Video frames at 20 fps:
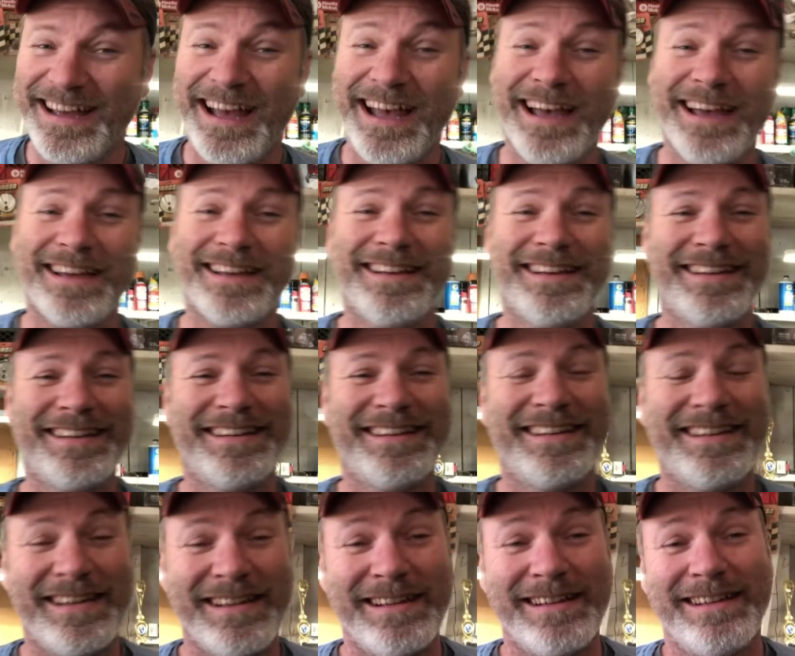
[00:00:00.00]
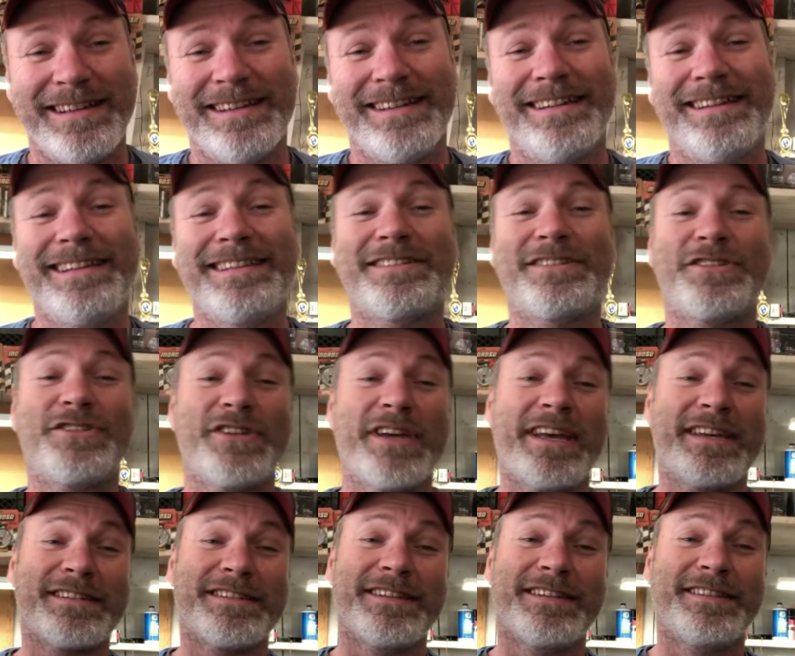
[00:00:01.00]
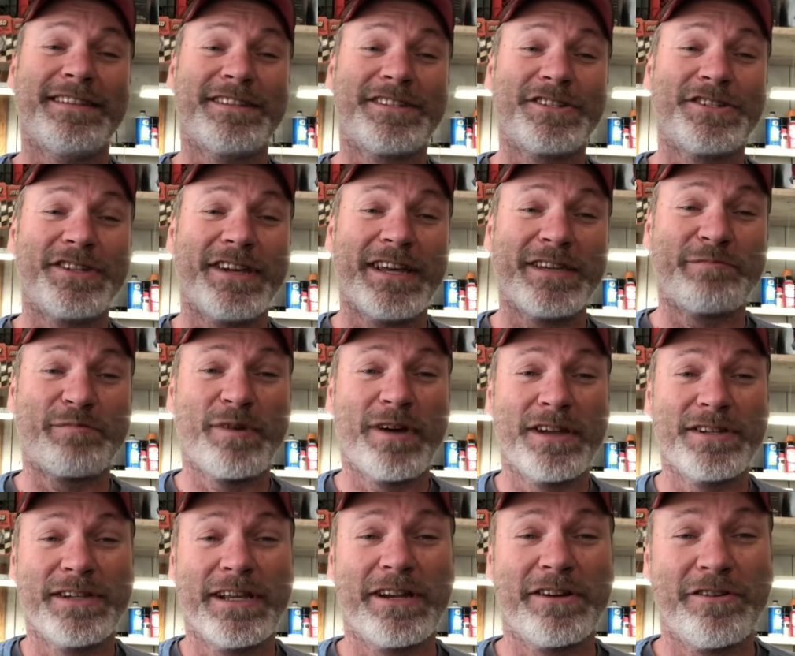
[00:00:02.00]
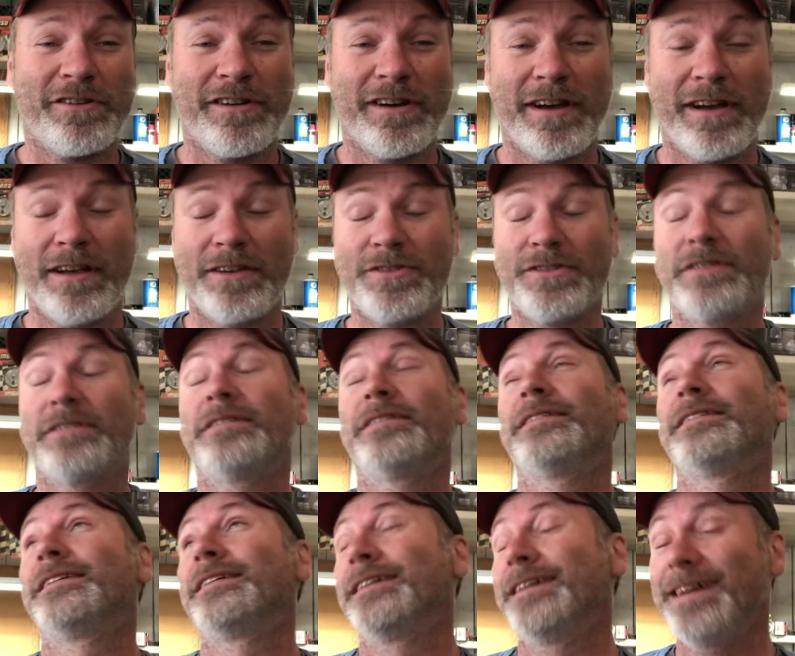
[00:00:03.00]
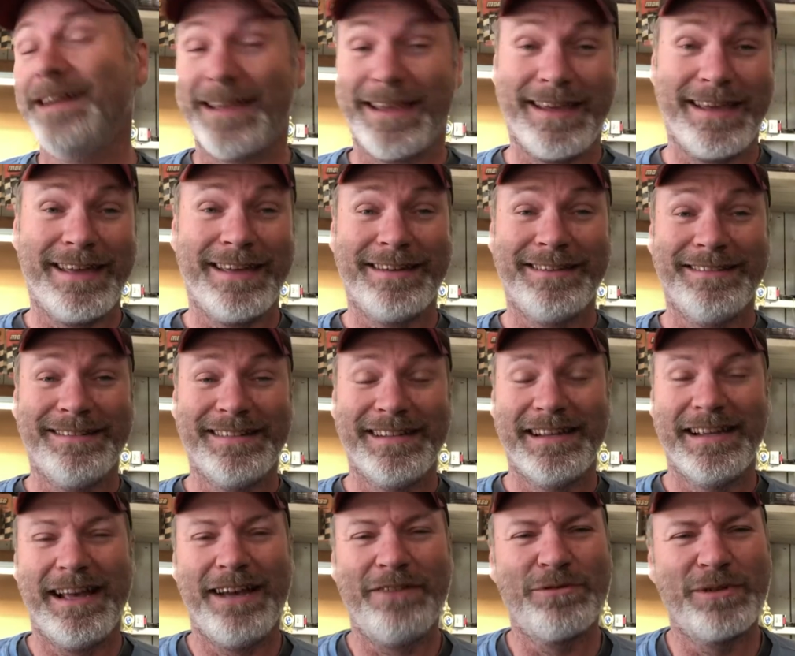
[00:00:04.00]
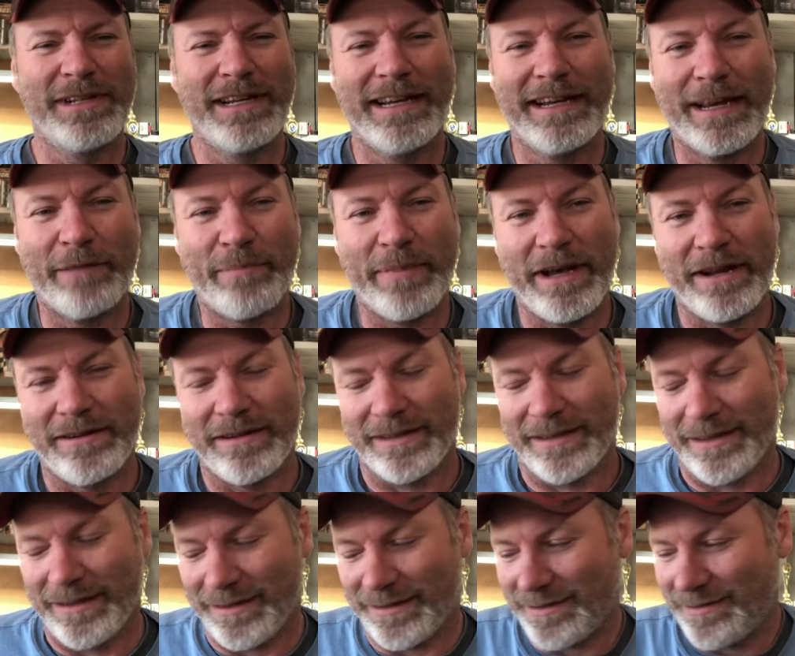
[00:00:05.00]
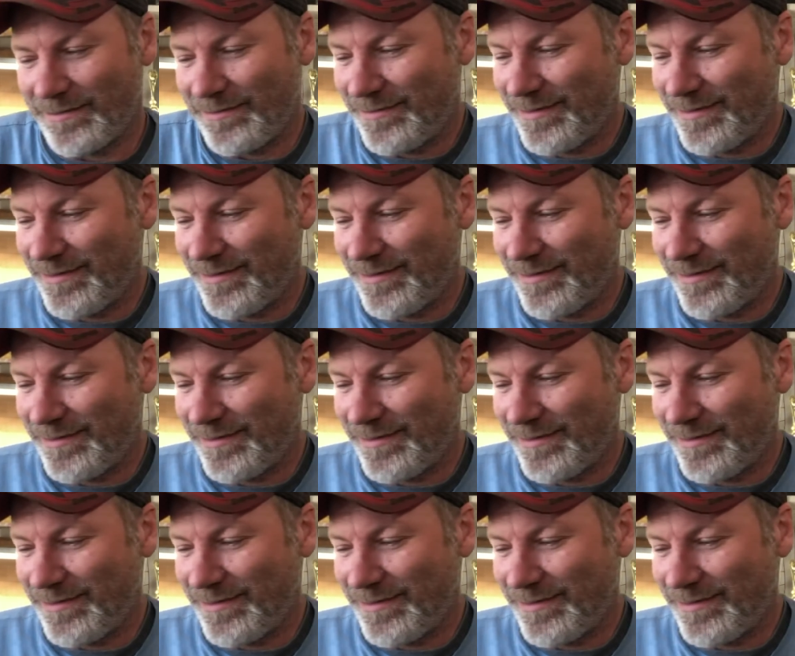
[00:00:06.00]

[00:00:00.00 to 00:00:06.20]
Uh, this is Jason and this is Jay's Project Garage. Again, I really need to get better at this.